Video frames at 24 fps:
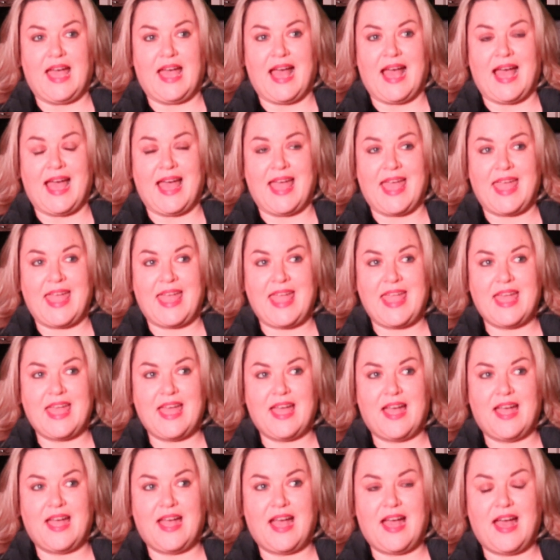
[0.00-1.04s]
I
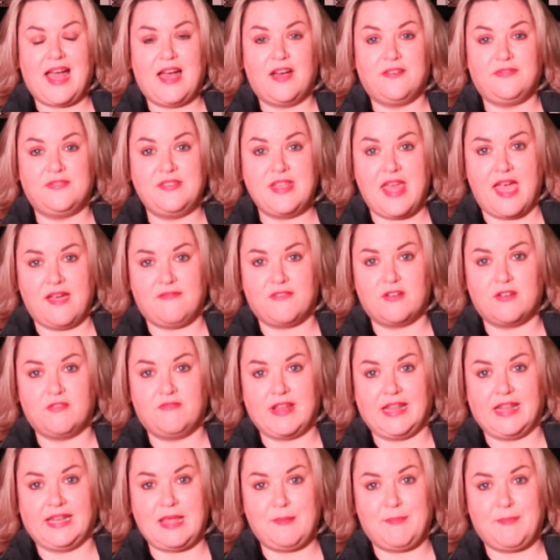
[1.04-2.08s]
have never
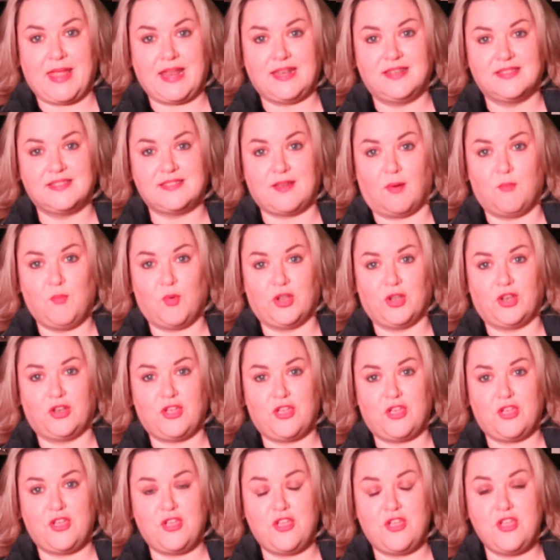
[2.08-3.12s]
really been someone
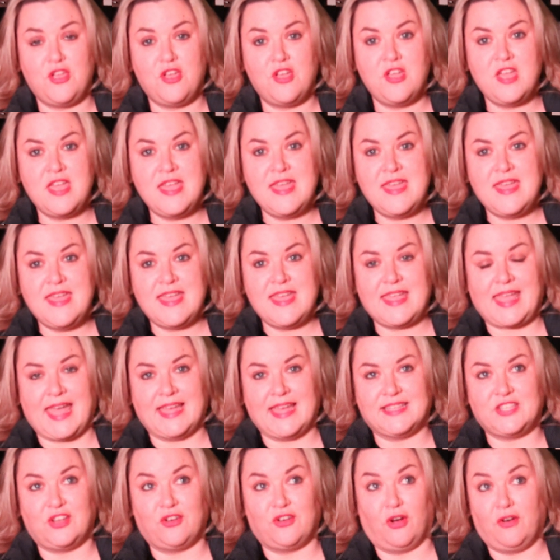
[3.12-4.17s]
who
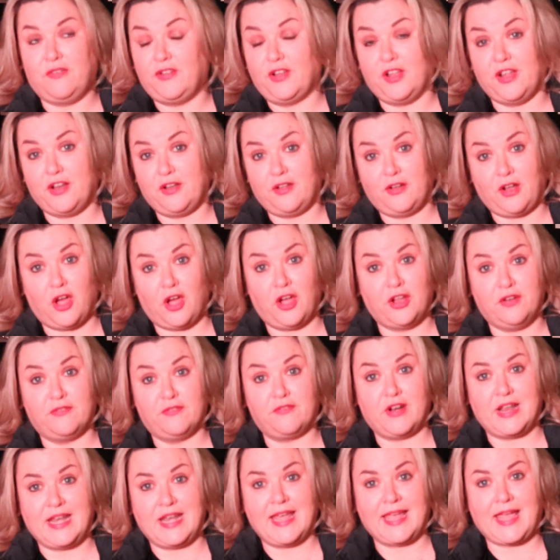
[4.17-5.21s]
gets an awful lot out
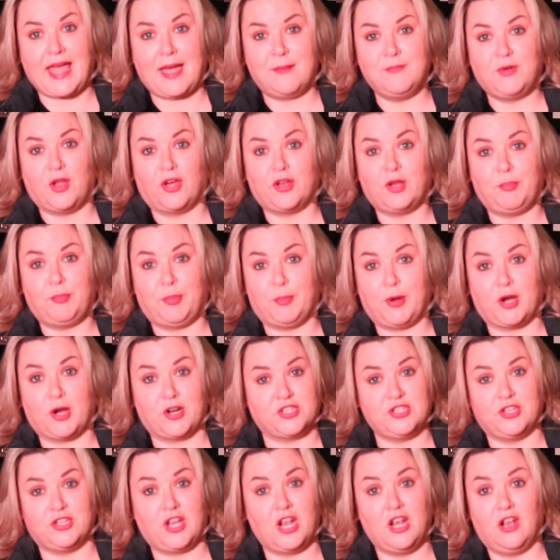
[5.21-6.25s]
of reading. I'm not a
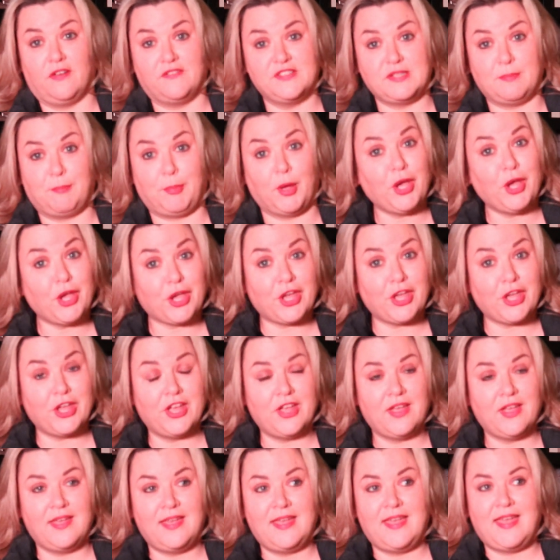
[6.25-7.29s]
person who loves a book.
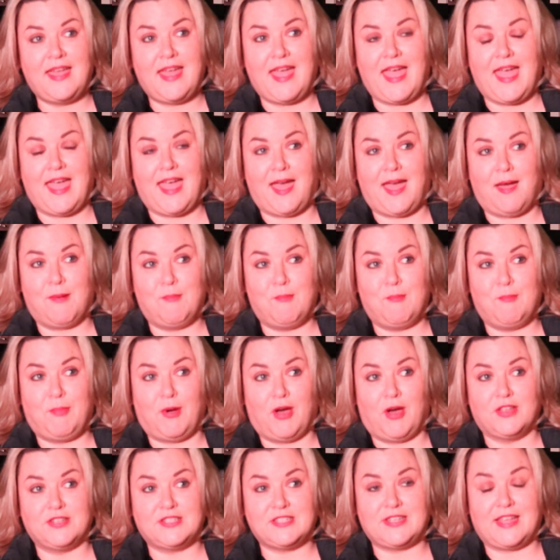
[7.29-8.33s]

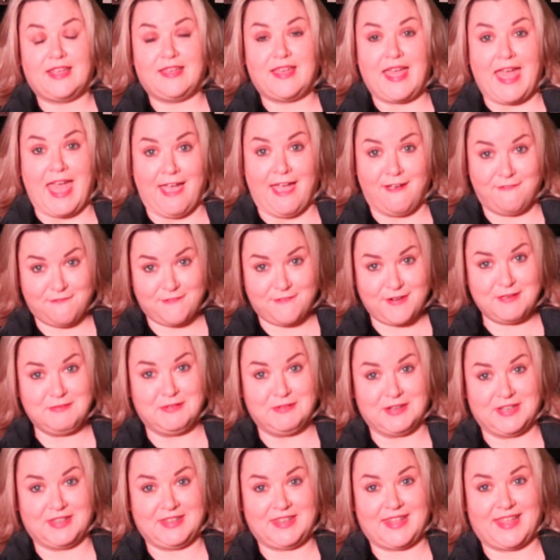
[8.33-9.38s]
But
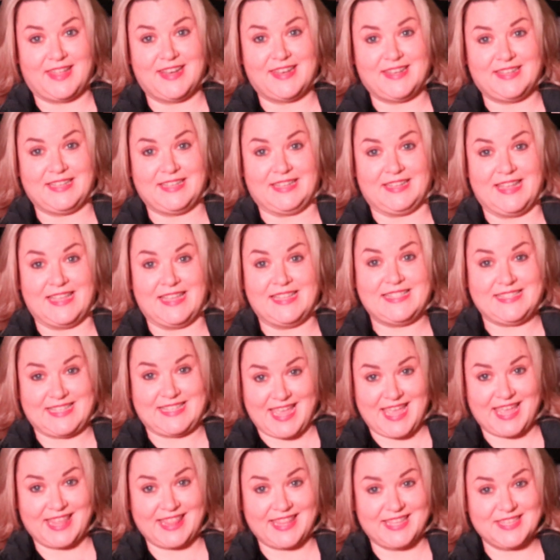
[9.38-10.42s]
everyone that is
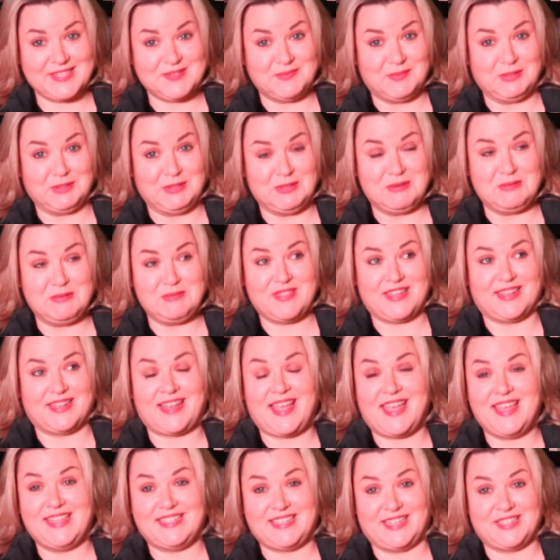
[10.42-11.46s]
seeing this will know
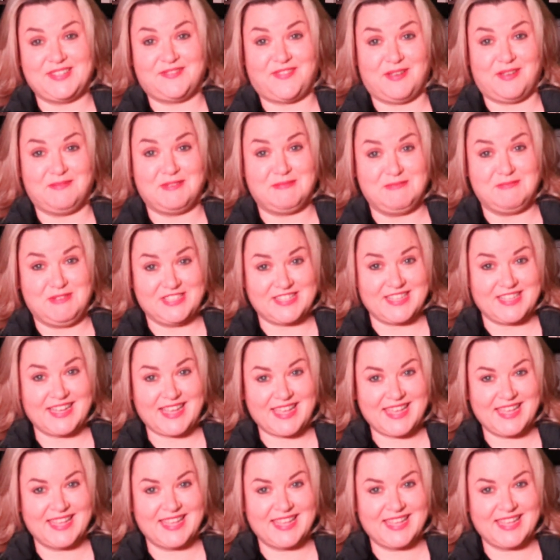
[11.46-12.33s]
that I identify with music,